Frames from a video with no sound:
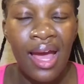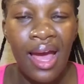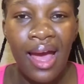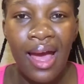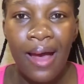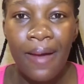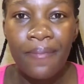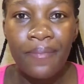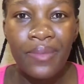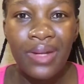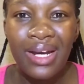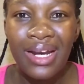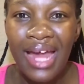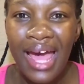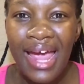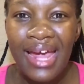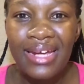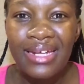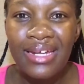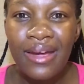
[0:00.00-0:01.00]

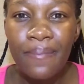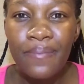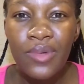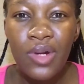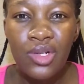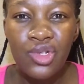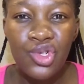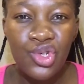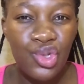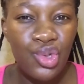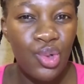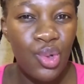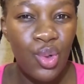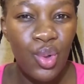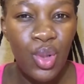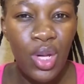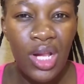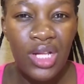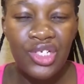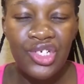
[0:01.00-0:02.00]
line. I'm not
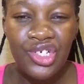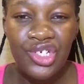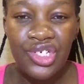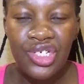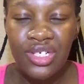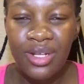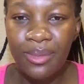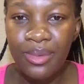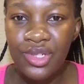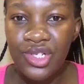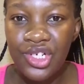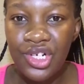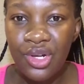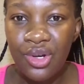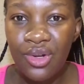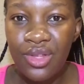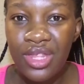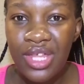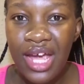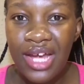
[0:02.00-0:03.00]
sure, I'll just double
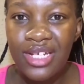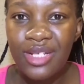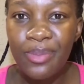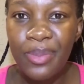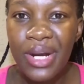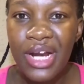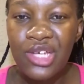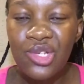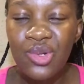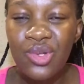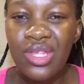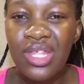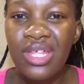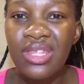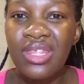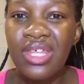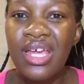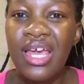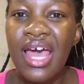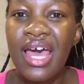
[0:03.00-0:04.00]
check on that, but I saw
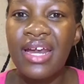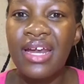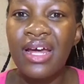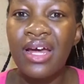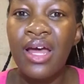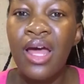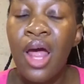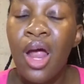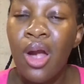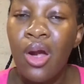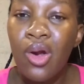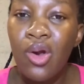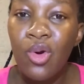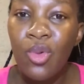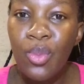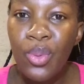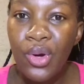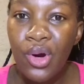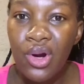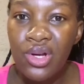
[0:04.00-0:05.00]
that they had a
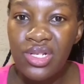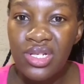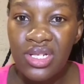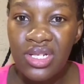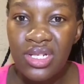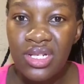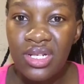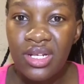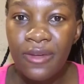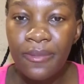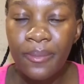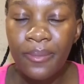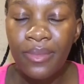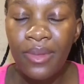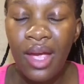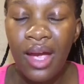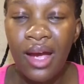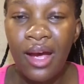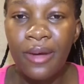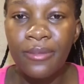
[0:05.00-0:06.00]
low porosity
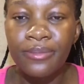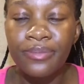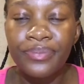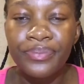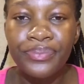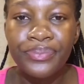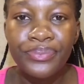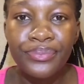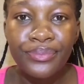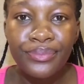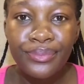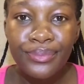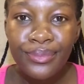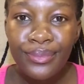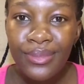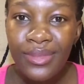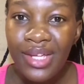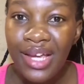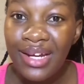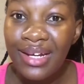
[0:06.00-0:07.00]

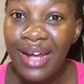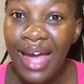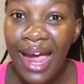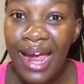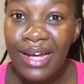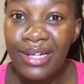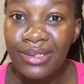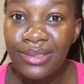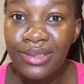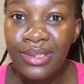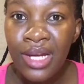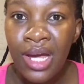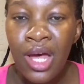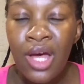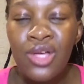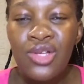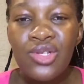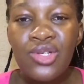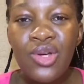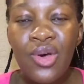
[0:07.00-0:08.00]
line.
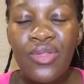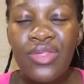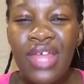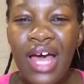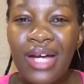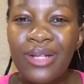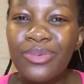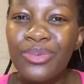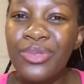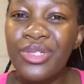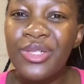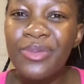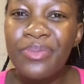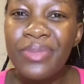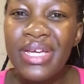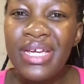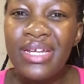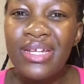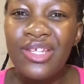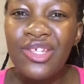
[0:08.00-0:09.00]
So that would
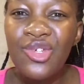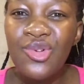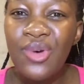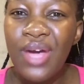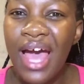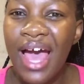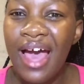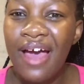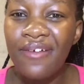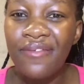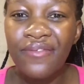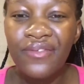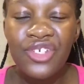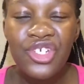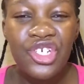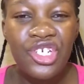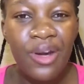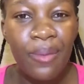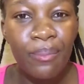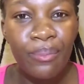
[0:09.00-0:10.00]
mean you have
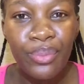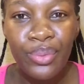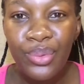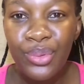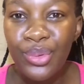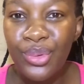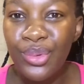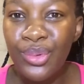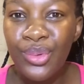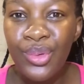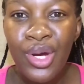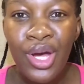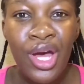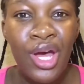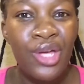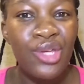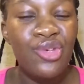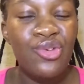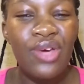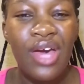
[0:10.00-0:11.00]
shampoo,
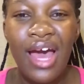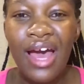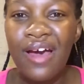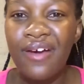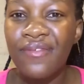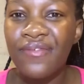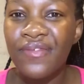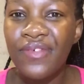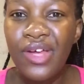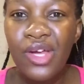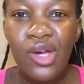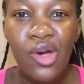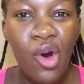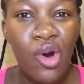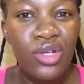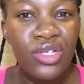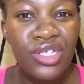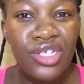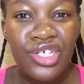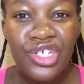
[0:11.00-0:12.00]
you have a
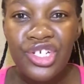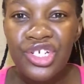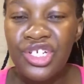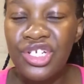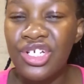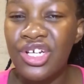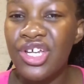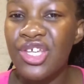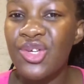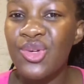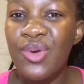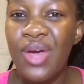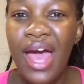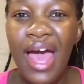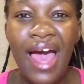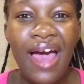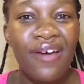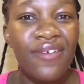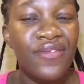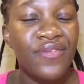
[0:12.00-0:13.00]
conditioner, you
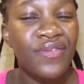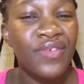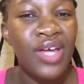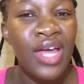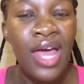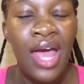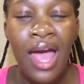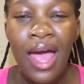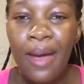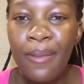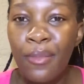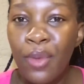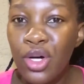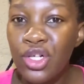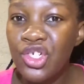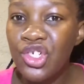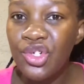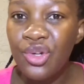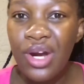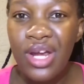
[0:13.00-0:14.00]
have a
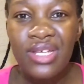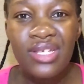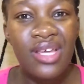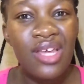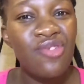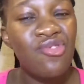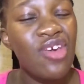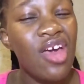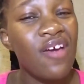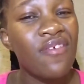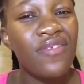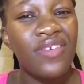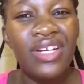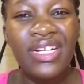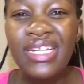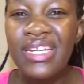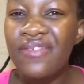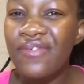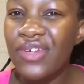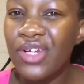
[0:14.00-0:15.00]
moisturizer, you have a
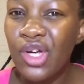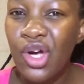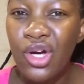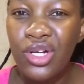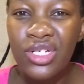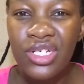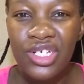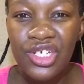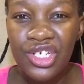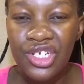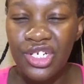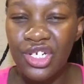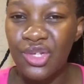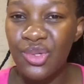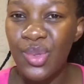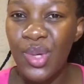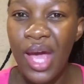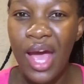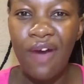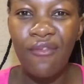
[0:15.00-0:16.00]
leave-in conditioner,
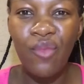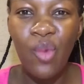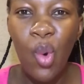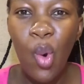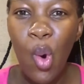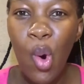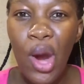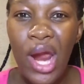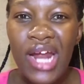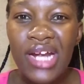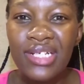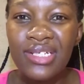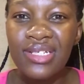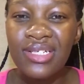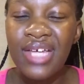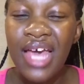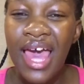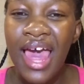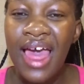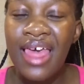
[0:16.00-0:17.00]
you have
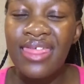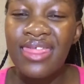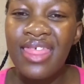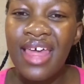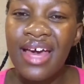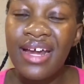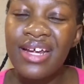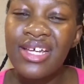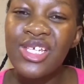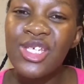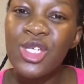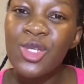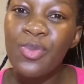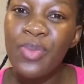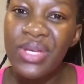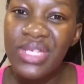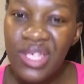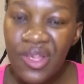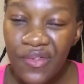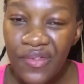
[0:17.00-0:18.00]
oils that are
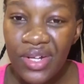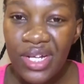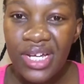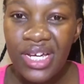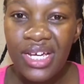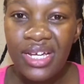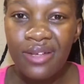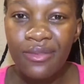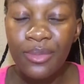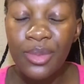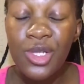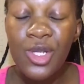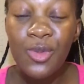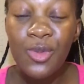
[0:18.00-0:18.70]
specifically